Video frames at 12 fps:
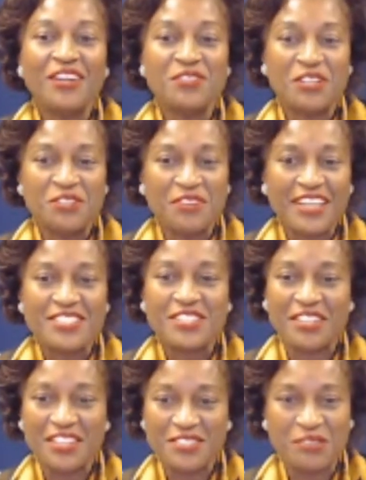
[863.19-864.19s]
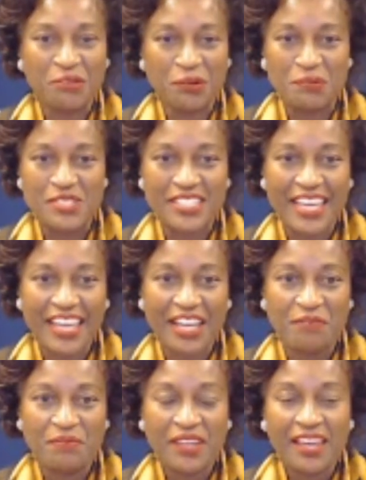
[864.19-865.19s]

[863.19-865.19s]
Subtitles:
to address this group today.